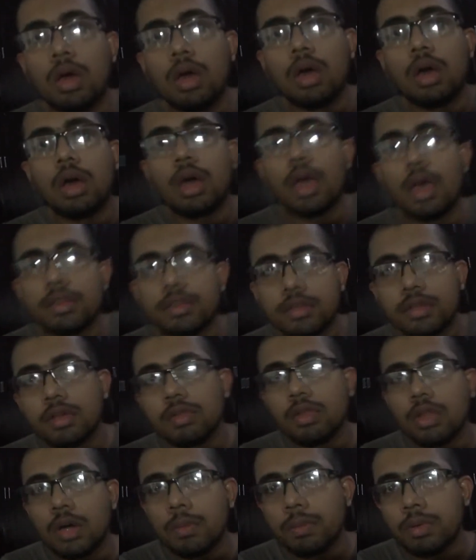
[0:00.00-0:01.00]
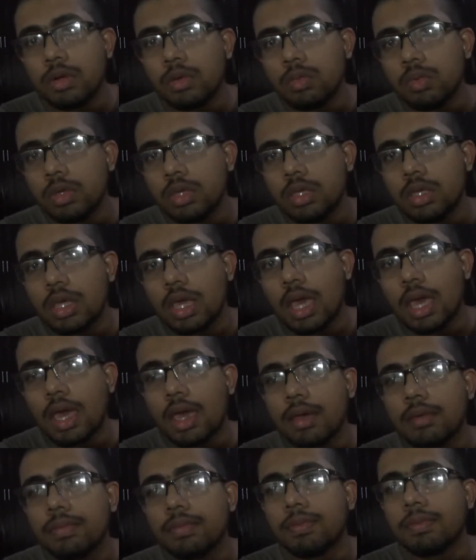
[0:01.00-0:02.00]
as a developer, we
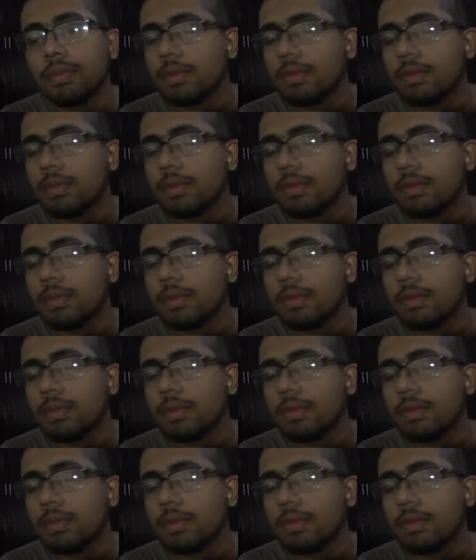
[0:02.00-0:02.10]
have